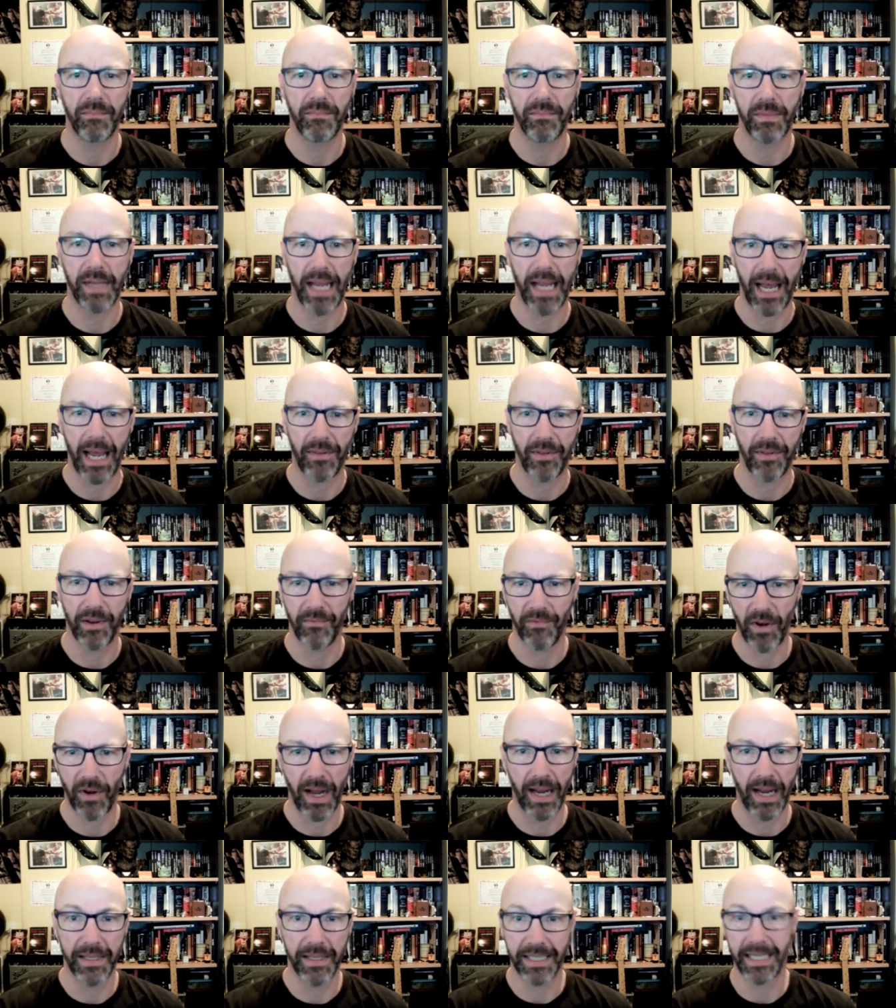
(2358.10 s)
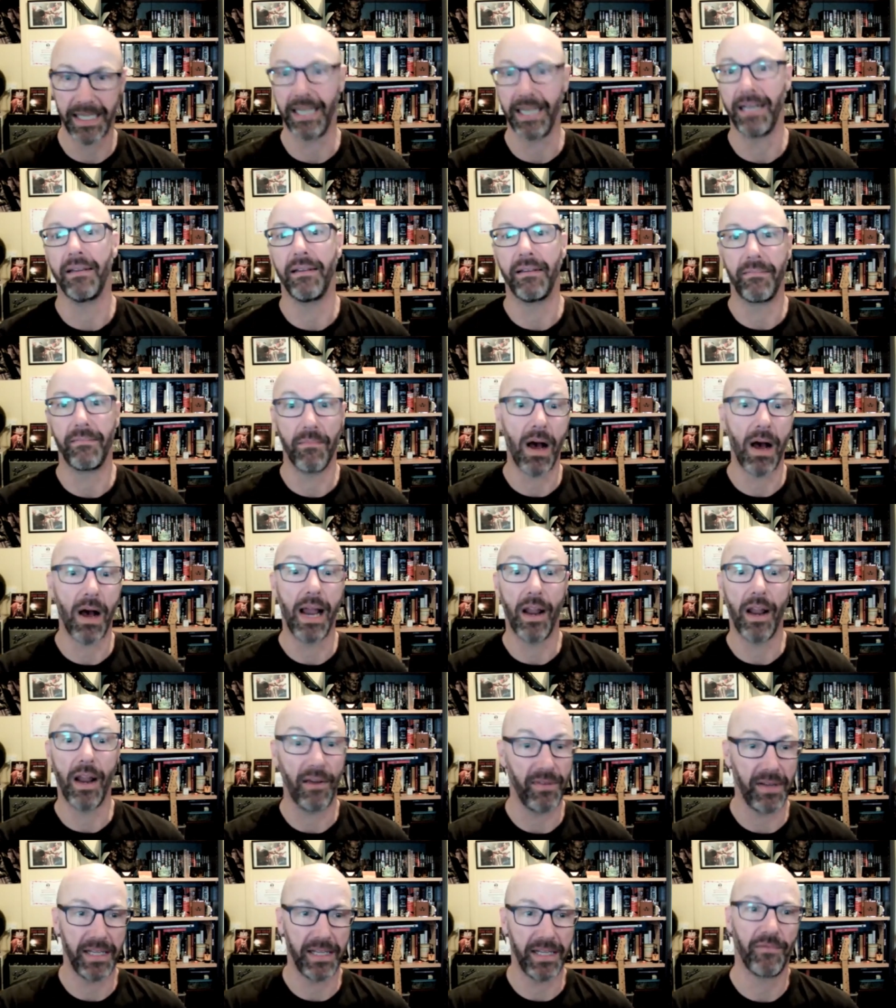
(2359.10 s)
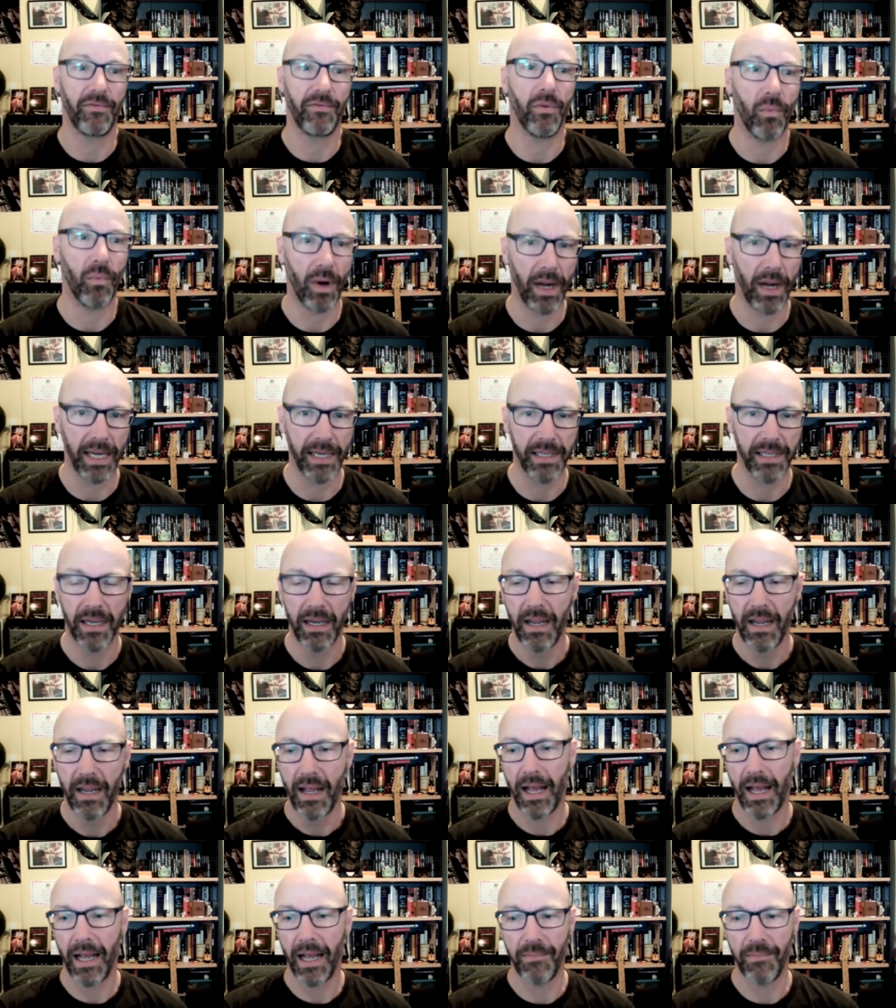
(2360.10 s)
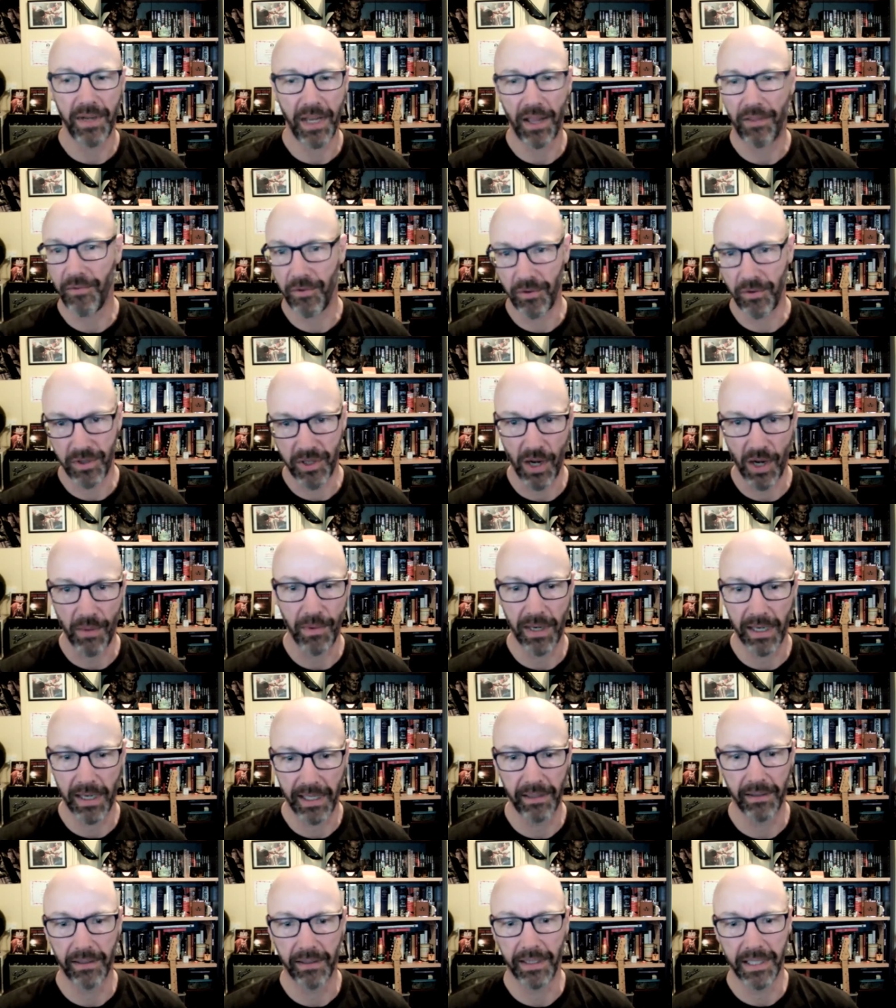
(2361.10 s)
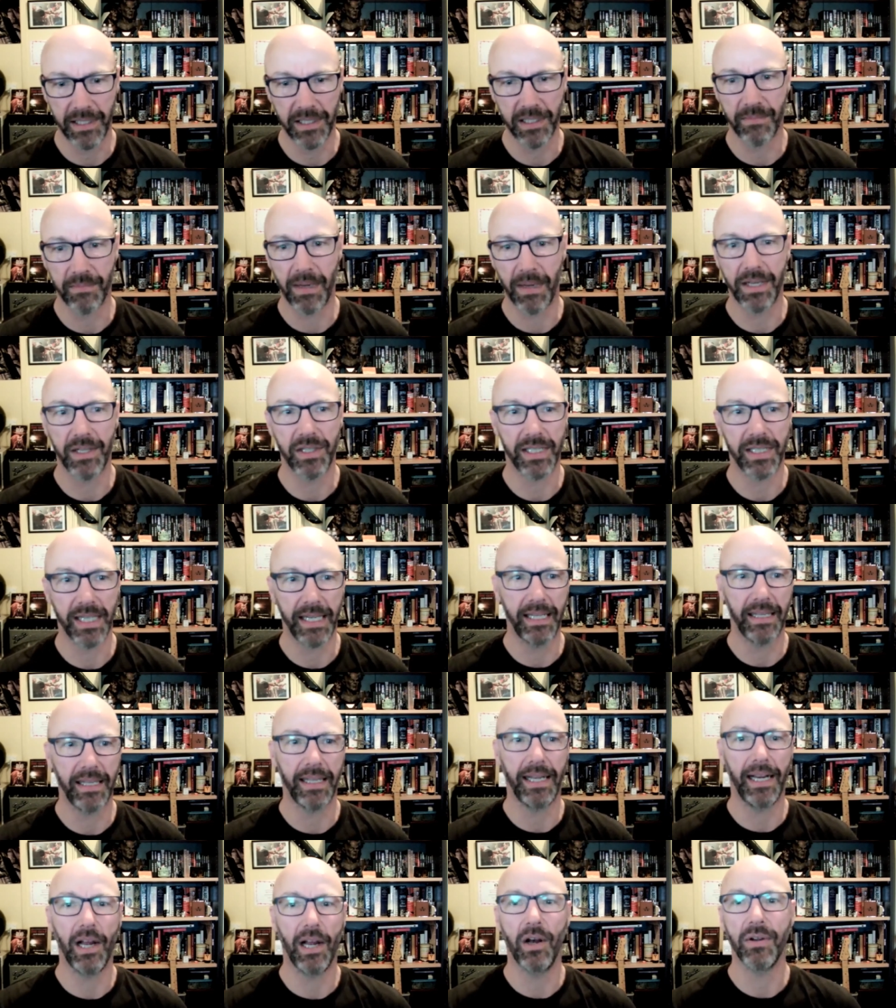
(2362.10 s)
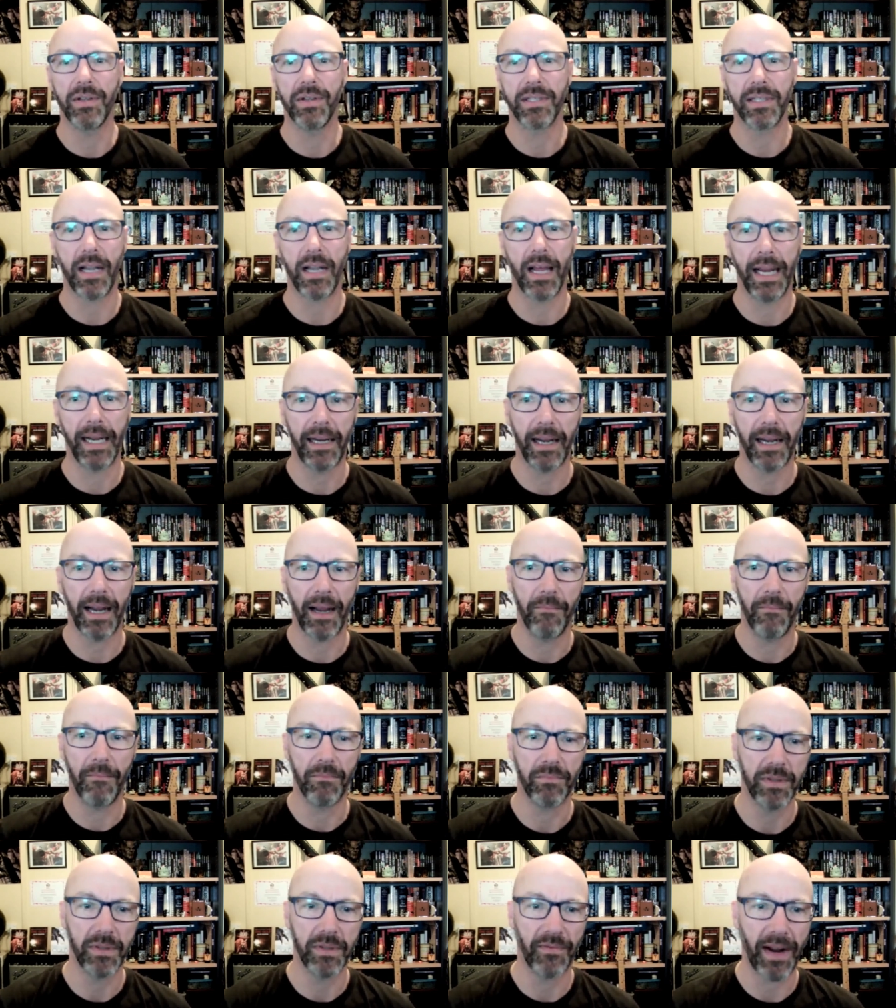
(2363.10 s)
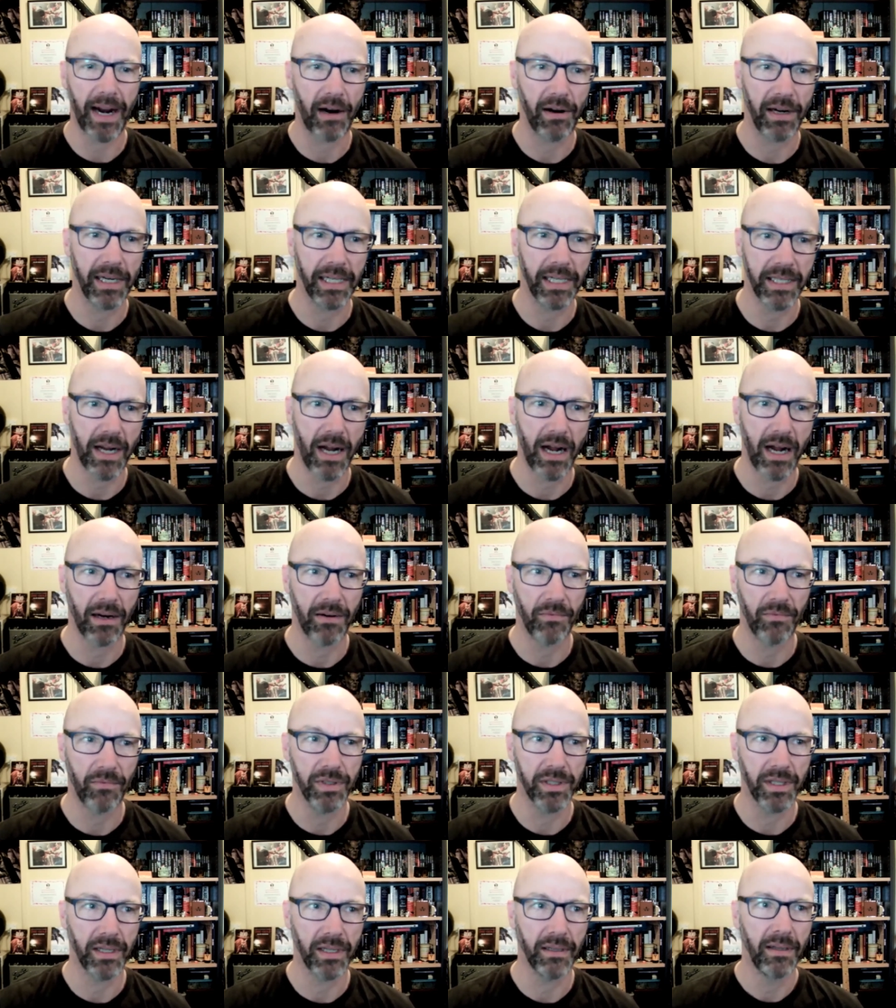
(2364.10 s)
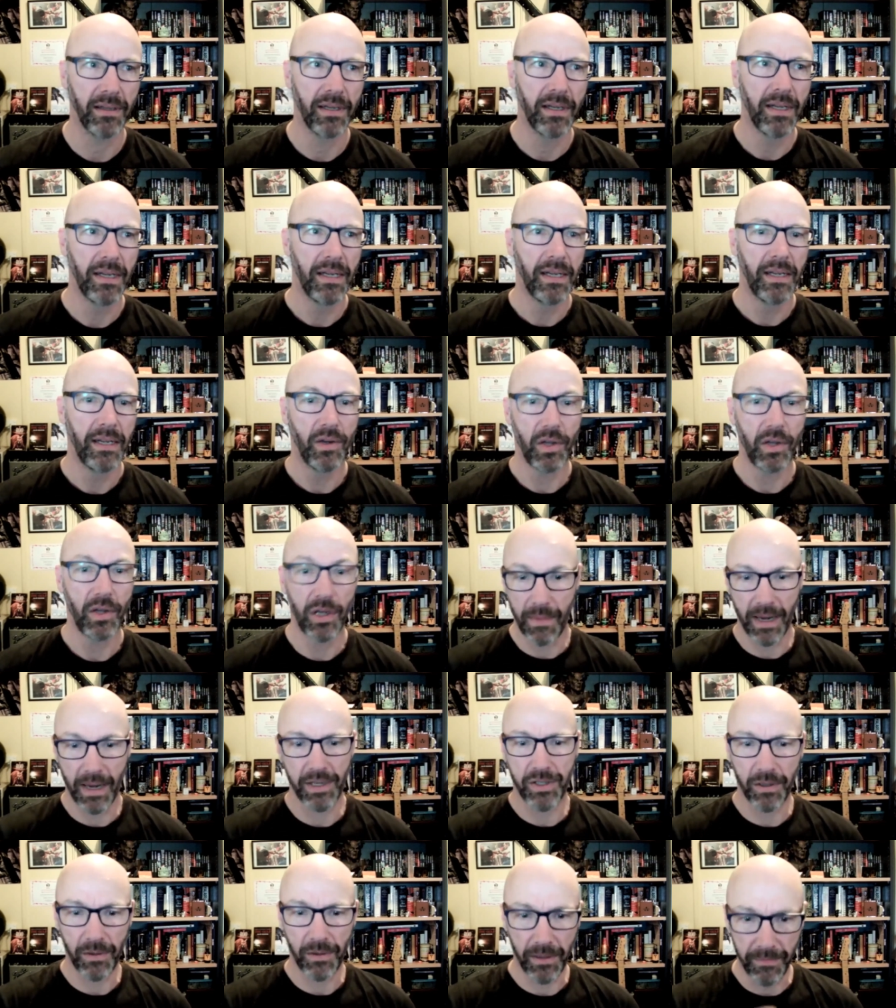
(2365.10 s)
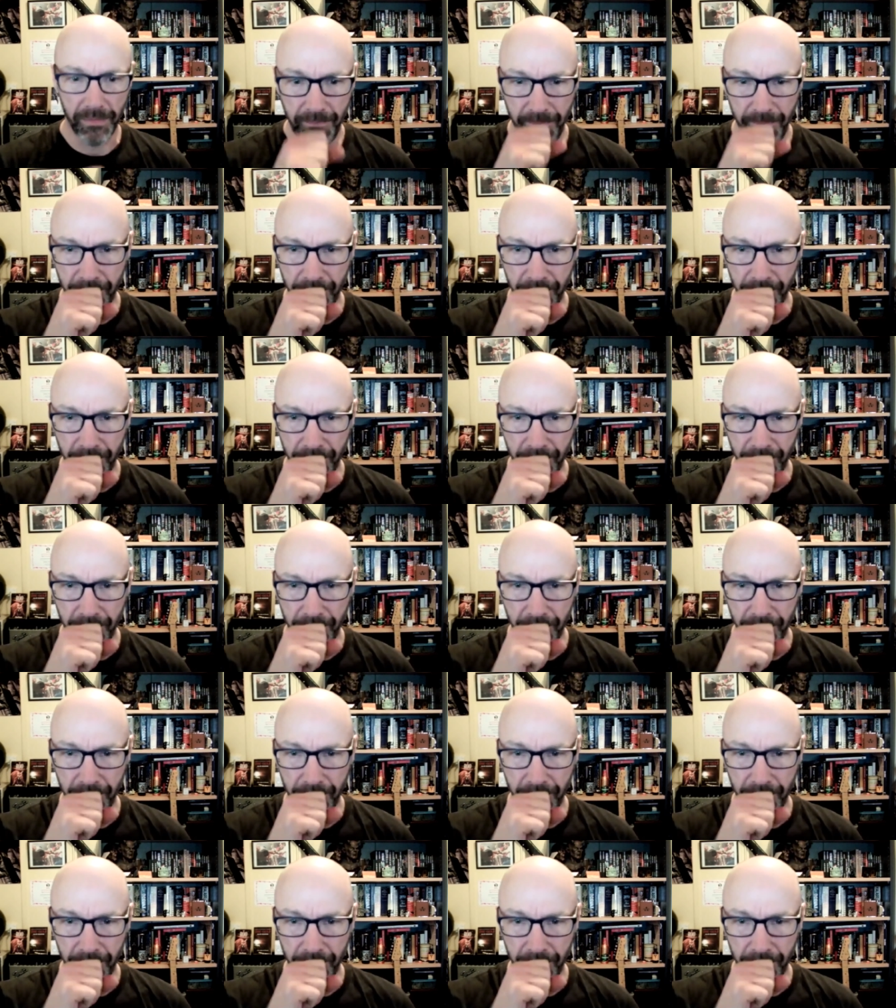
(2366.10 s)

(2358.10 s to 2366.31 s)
death and violence in my life in different ways. Death through terminal illness as much as anything else. Like Devouring Dark was you mentioned